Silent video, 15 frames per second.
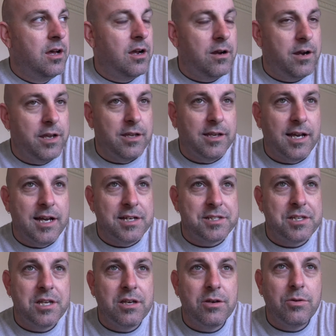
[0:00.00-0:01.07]
All right, you
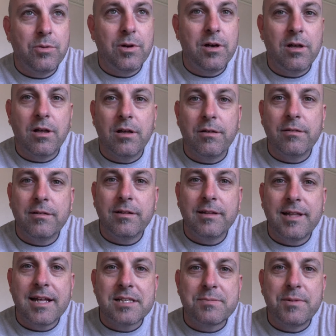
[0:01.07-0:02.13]
guys. Well,
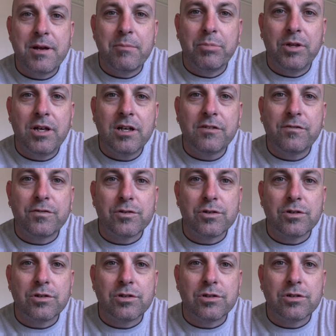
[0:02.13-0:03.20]
that's my blog
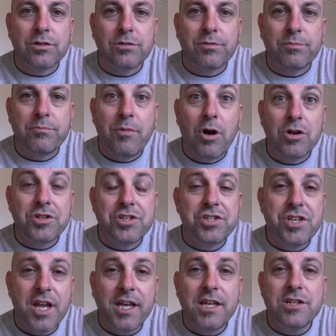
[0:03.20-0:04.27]
for March
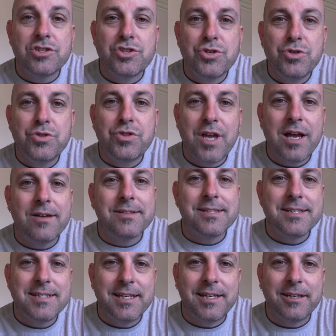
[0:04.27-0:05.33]
second, two
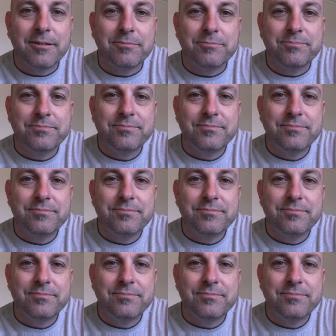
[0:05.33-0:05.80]
thousand ten.